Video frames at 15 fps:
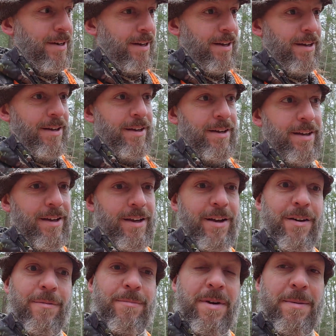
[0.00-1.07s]
gonna
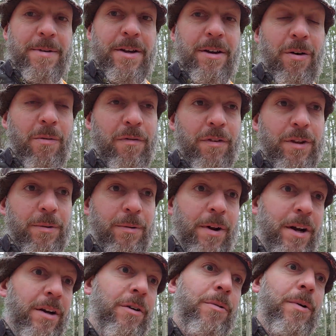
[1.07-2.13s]
maybe hopefully
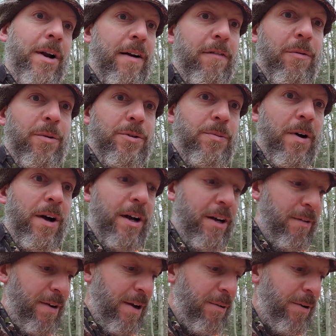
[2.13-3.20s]
run into whatever was
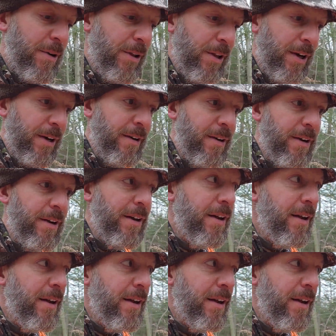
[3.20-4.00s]
walking around earlier.